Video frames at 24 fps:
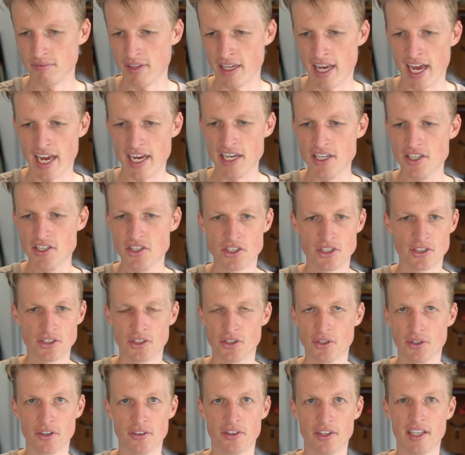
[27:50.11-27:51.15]
gauge
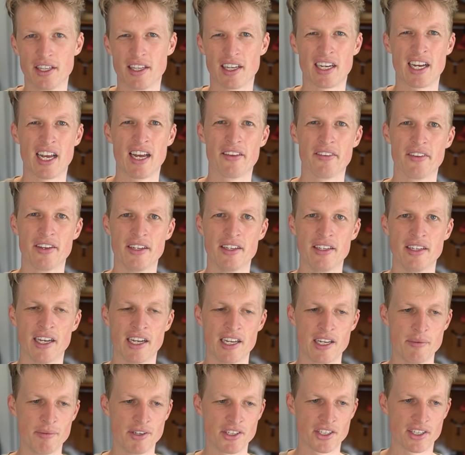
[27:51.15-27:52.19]
sort of thing, like how
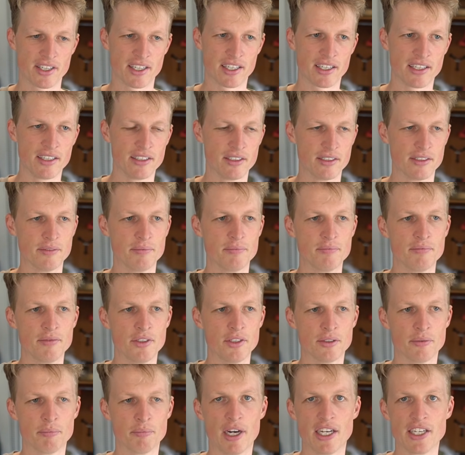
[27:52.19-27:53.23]
you measure like
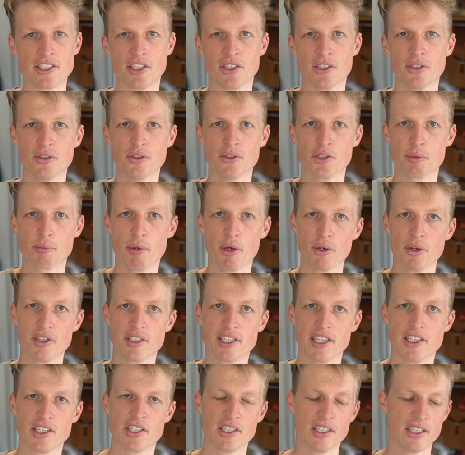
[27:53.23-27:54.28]
your bicycle spoke
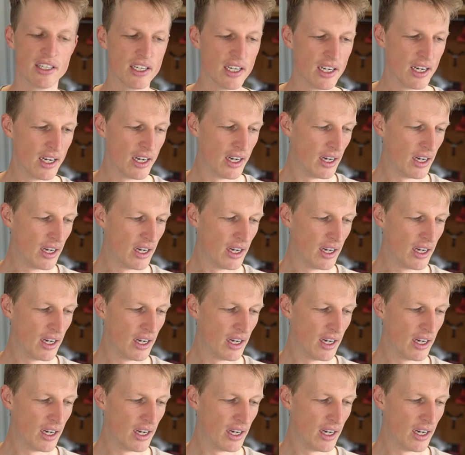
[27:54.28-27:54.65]
tension,